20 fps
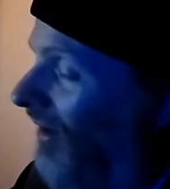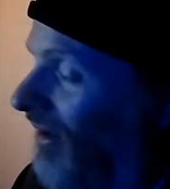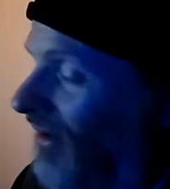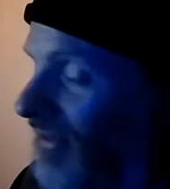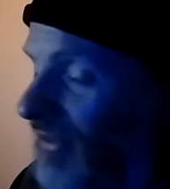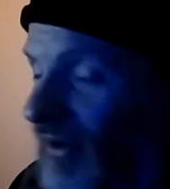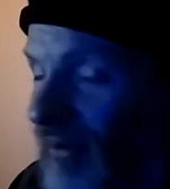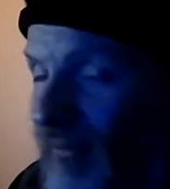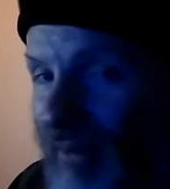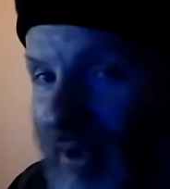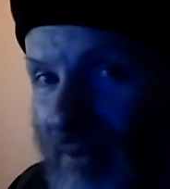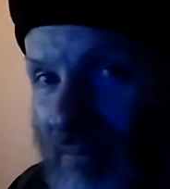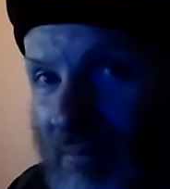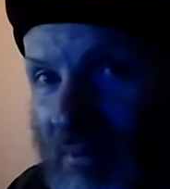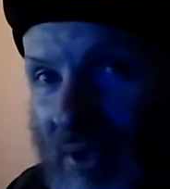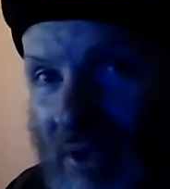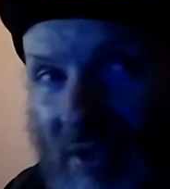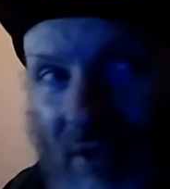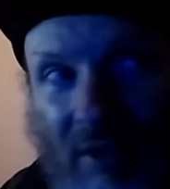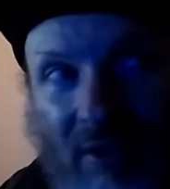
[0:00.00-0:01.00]
there might
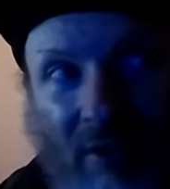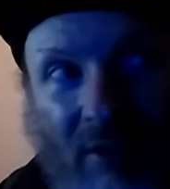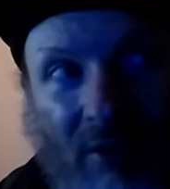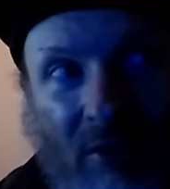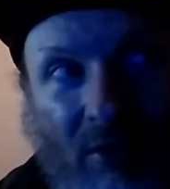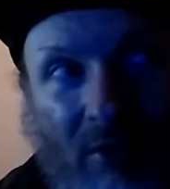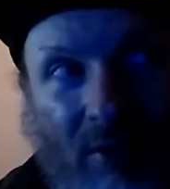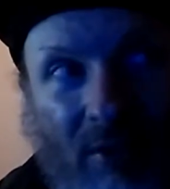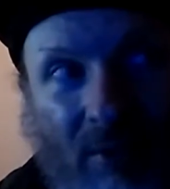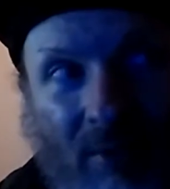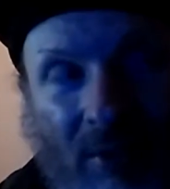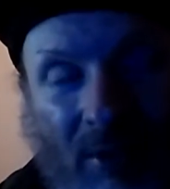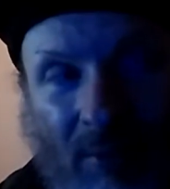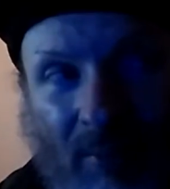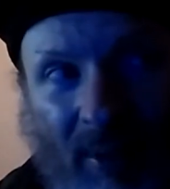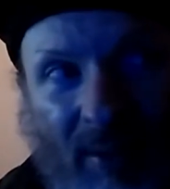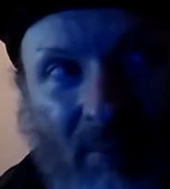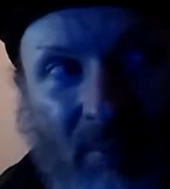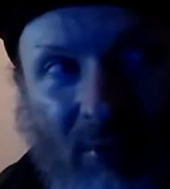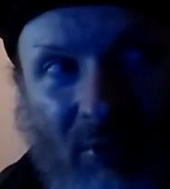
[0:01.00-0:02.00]
be you
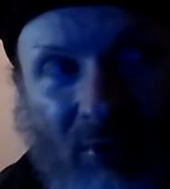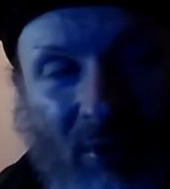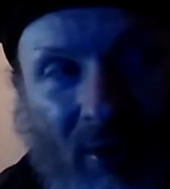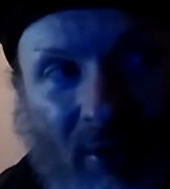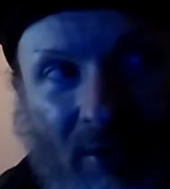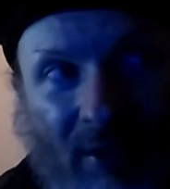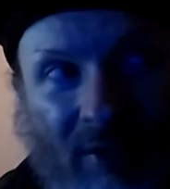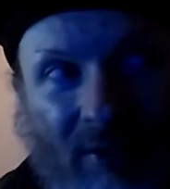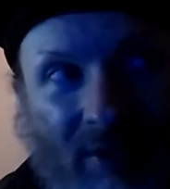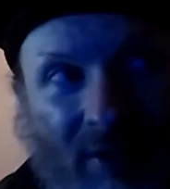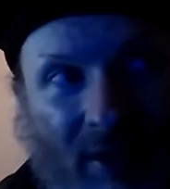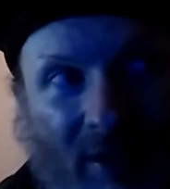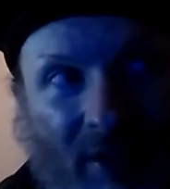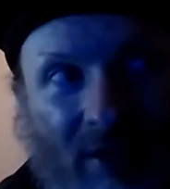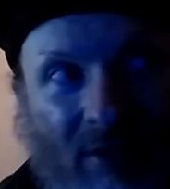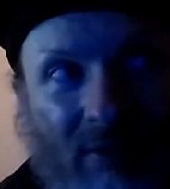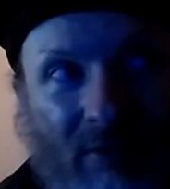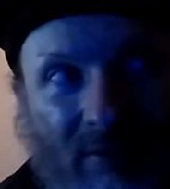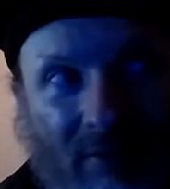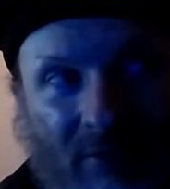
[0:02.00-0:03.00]
might be talking
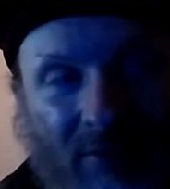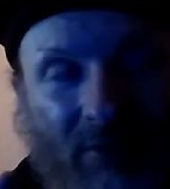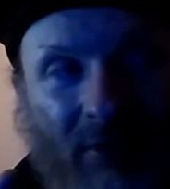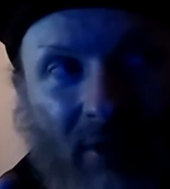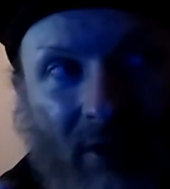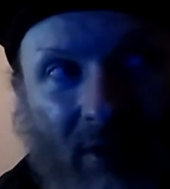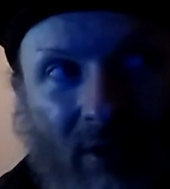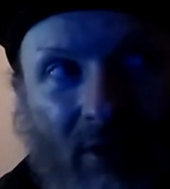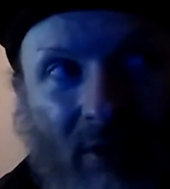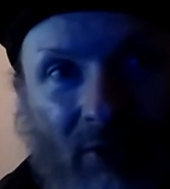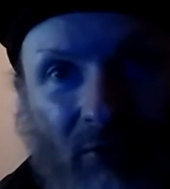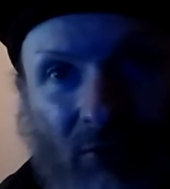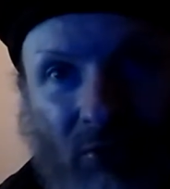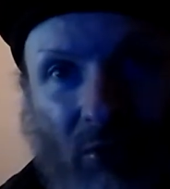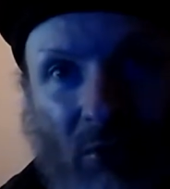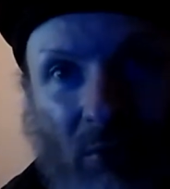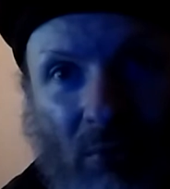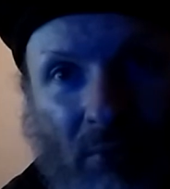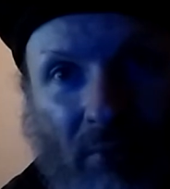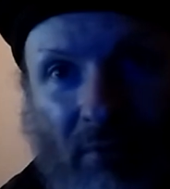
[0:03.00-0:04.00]
like
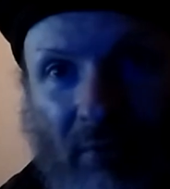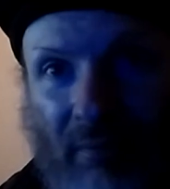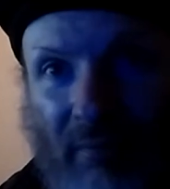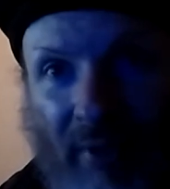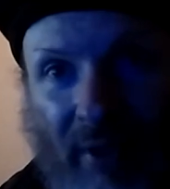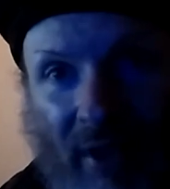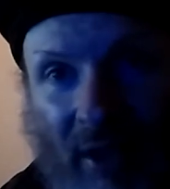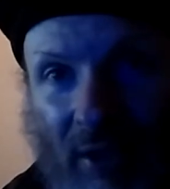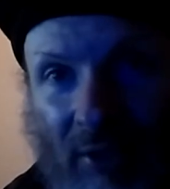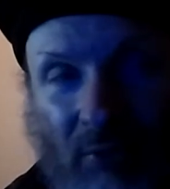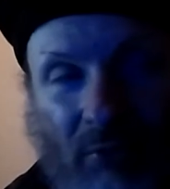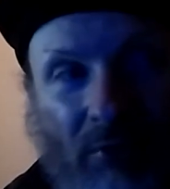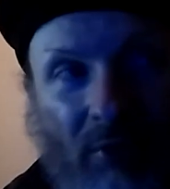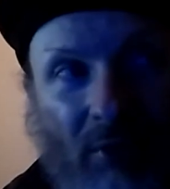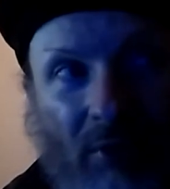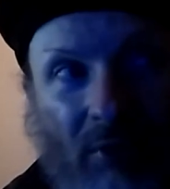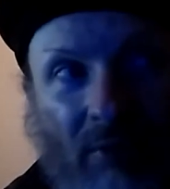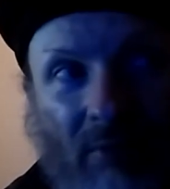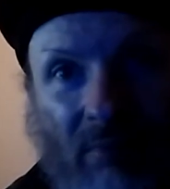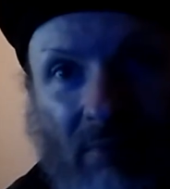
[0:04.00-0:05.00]
two three
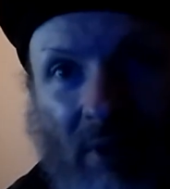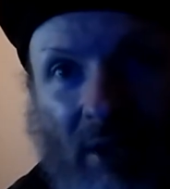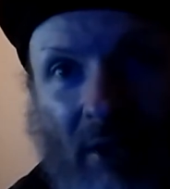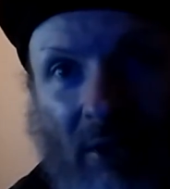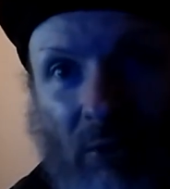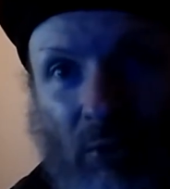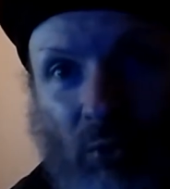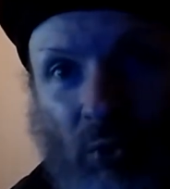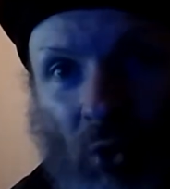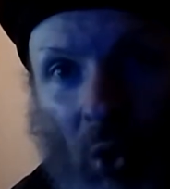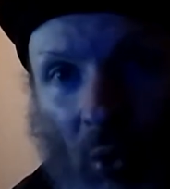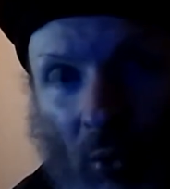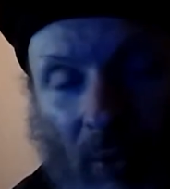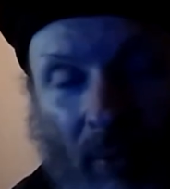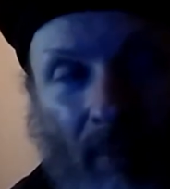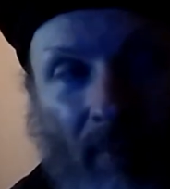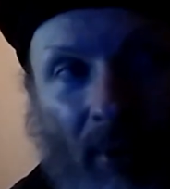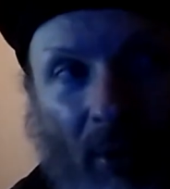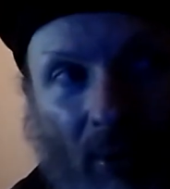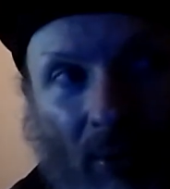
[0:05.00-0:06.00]
hundred like
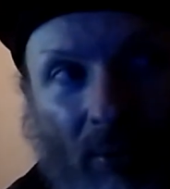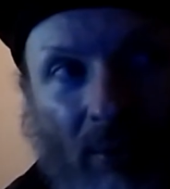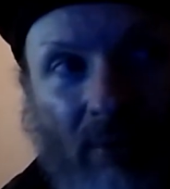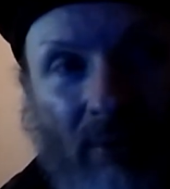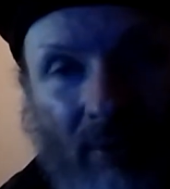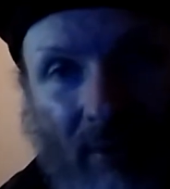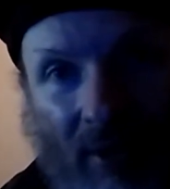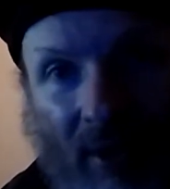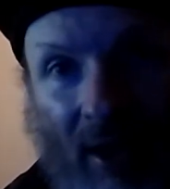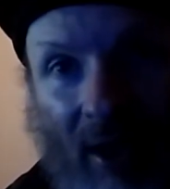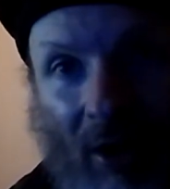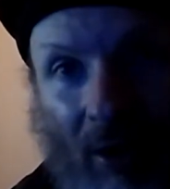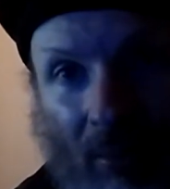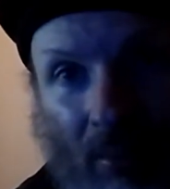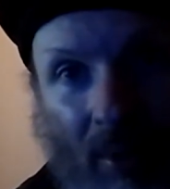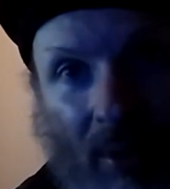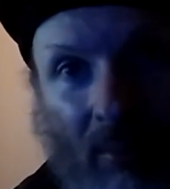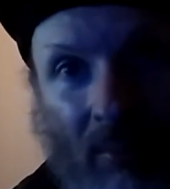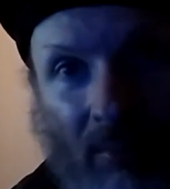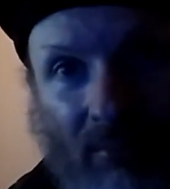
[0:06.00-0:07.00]
notable
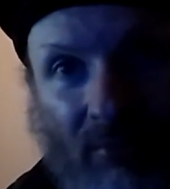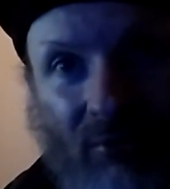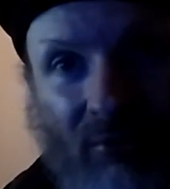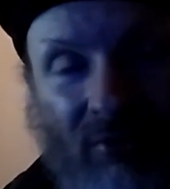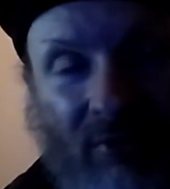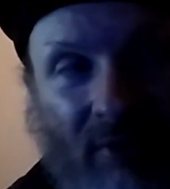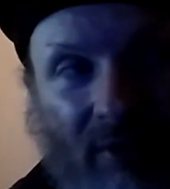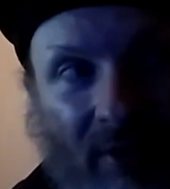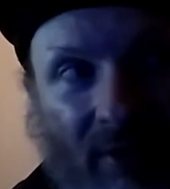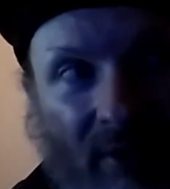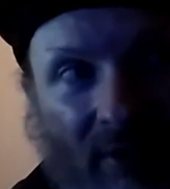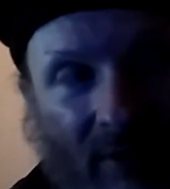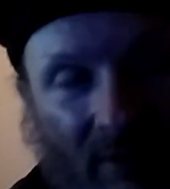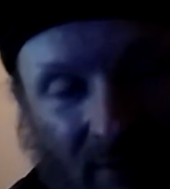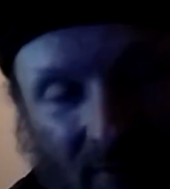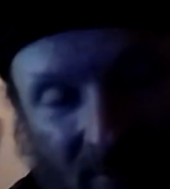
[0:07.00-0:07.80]
albums like